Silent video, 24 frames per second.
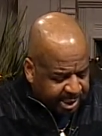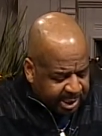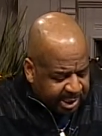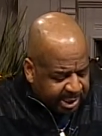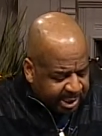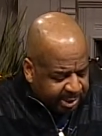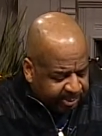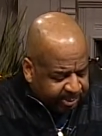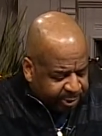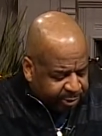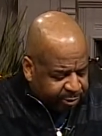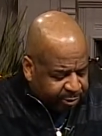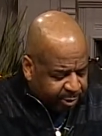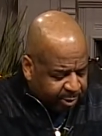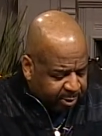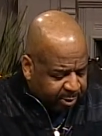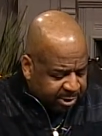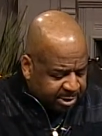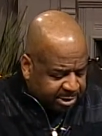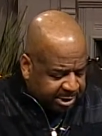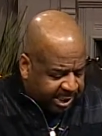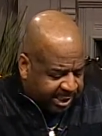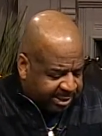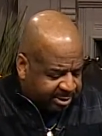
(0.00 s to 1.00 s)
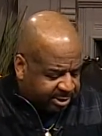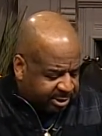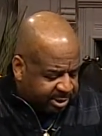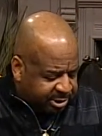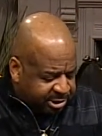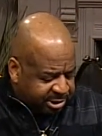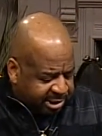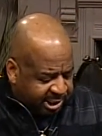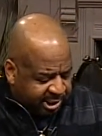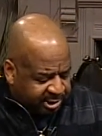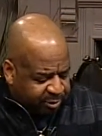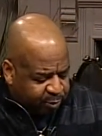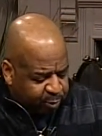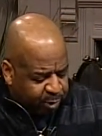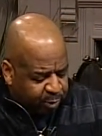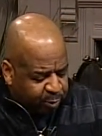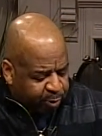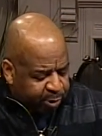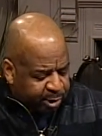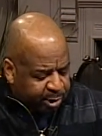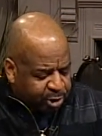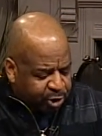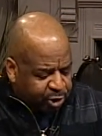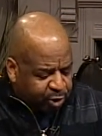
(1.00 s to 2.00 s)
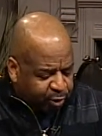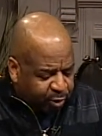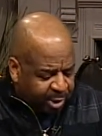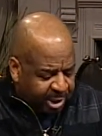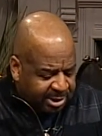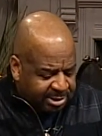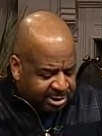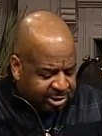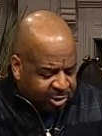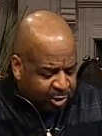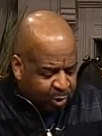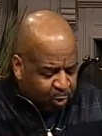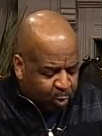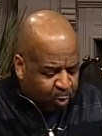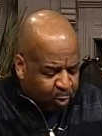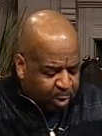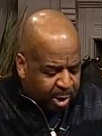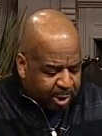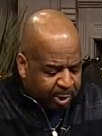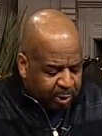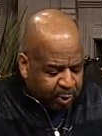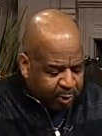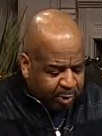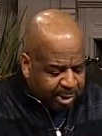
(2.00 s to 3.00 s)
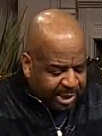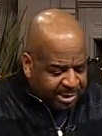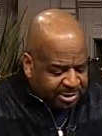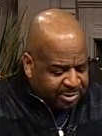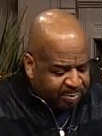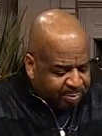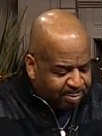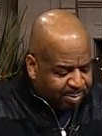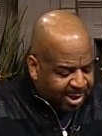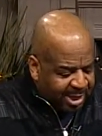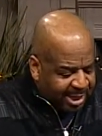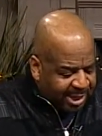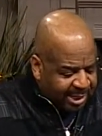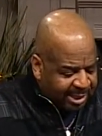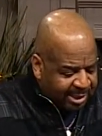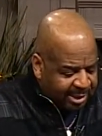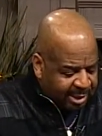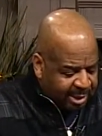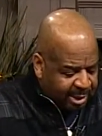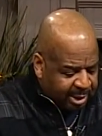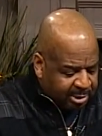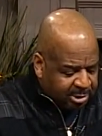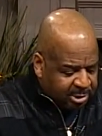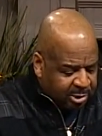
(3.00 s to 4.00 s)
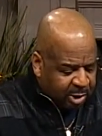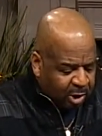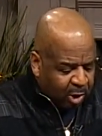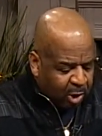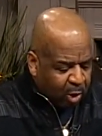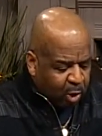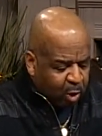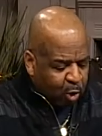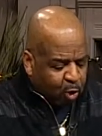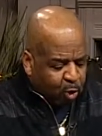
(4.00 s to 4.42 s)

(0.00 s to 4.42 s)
Let me throw this at you. It says, when we trust the one who has made us, mm-hmm.